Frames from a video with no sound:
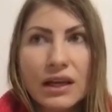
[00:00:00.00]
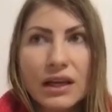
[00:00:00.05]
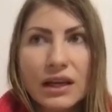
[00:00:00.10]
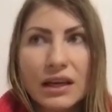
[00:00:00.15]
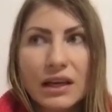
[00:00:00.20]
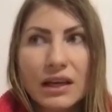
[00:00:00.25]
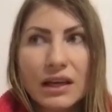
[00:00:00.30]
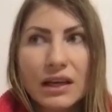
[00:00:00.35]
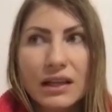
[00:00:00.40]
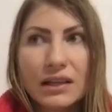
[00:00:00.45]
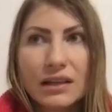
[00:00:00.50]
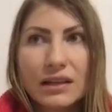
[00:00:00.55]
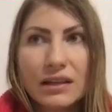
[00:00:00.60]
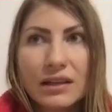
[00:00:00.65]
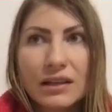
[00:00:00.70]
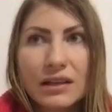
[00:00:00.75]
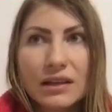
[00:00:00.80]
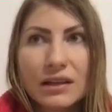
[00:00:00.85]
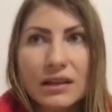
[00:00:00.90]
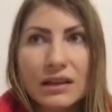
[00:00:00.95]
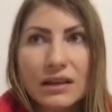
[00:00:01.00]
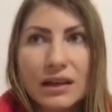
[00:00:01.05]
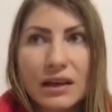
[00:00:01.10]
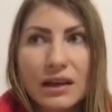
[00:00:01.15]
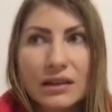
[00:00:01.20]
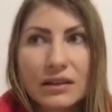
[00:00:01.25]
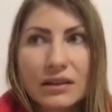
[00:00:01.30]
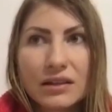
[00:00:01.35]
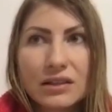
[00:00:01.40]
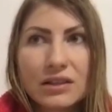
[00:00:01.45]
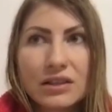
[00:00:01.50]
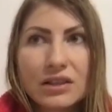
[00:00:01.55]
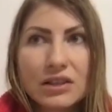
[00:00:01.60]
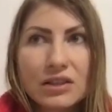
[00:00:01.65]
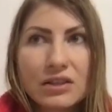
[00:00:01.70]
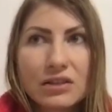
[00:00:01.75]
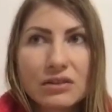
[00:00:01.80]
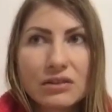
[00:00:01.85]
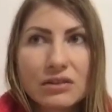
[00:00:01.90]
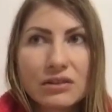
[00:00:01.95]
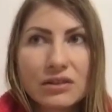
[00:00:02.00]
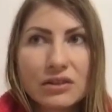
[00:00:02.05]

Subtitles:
and unconditional.